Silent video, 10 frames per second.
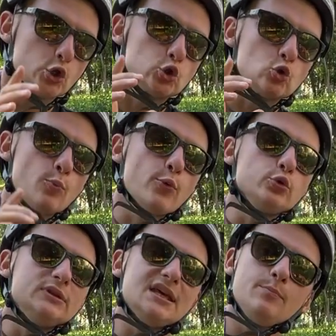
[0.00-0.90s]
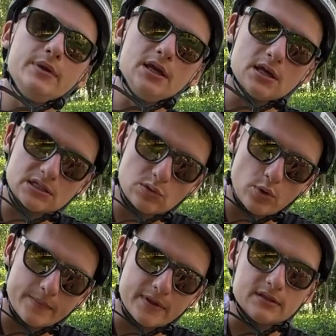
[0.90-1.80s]
to put the biggest
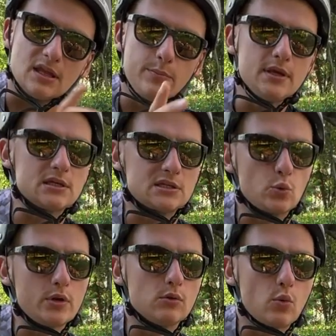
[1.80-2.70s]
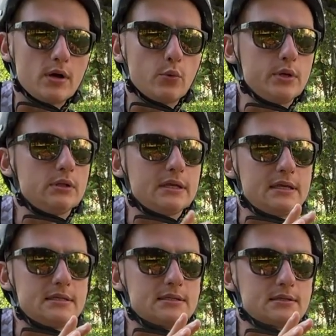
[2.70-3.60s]
one. The biggest wheel
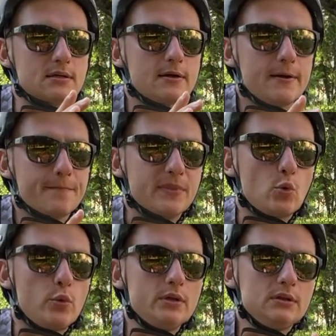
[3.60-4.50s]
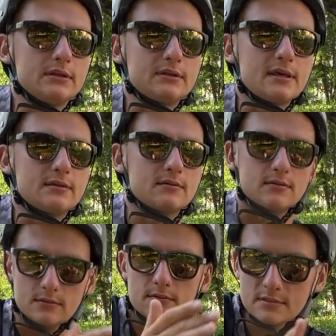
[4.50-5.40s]
is the wheel that
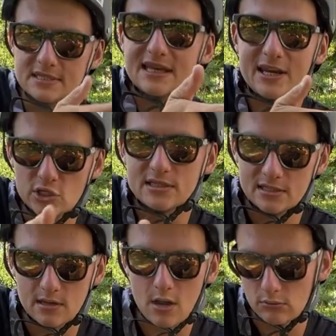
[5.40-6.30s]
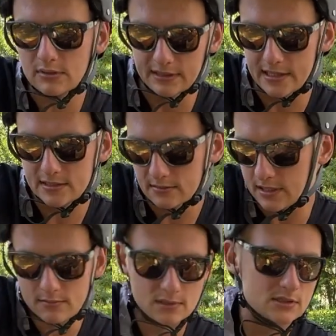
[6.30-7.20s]
scratches the ground less.
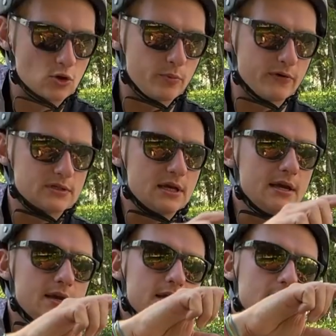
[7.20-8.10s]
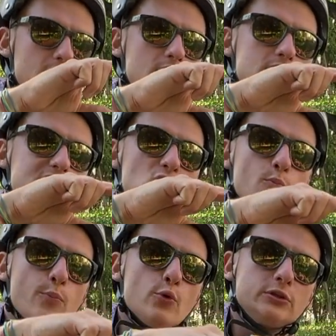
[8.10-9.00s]
Yeah, that's obvious. Is to
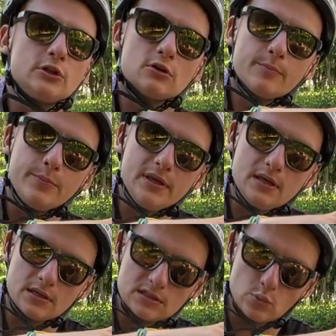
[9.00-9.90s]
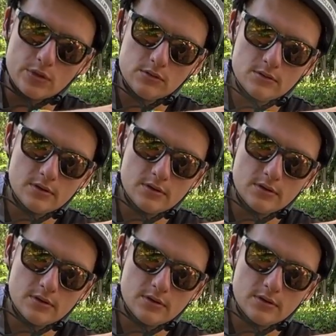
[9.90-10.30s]
put your biggest wheel